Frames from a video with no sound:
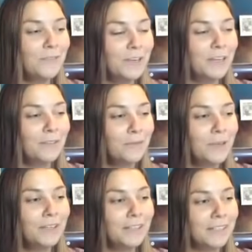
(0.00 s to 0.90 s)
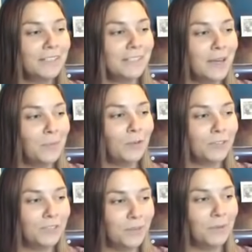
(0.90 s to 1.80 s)
me an example
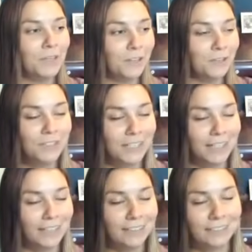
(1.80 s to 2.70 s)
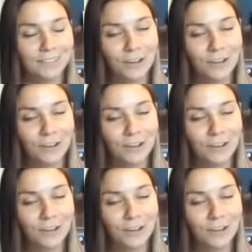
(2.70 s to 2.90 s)
of something you've seen,